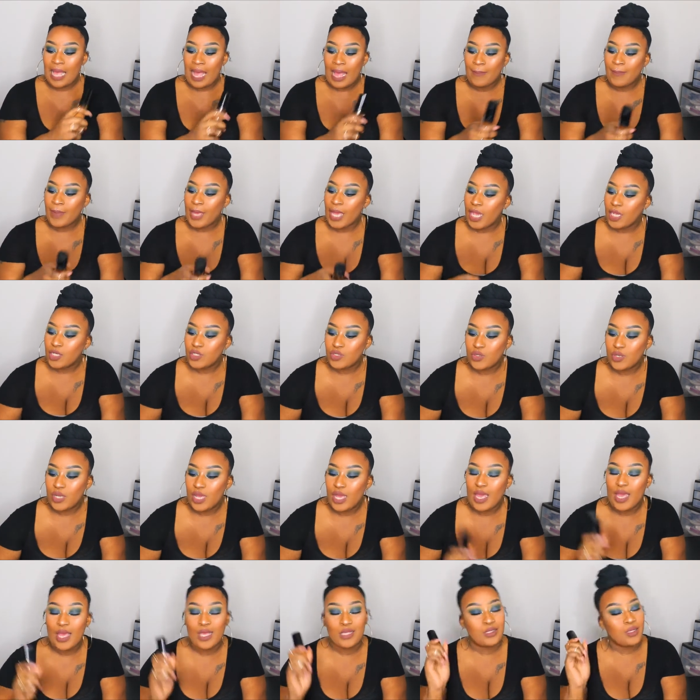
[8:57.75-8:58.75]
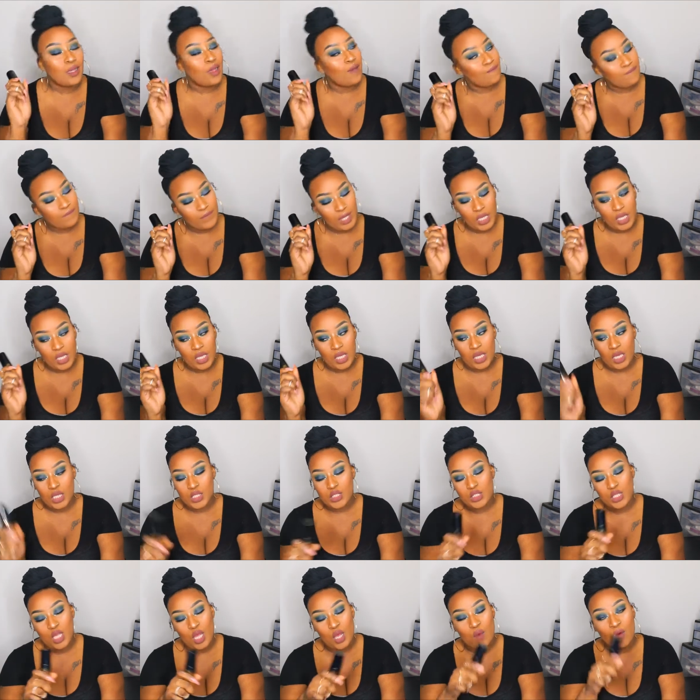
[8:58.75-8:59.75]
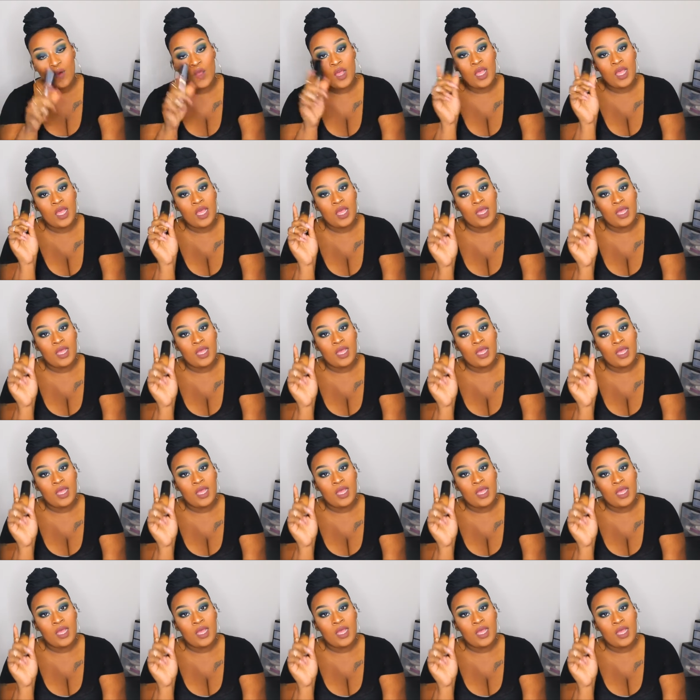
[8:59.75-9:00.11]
I'm extra ass thick so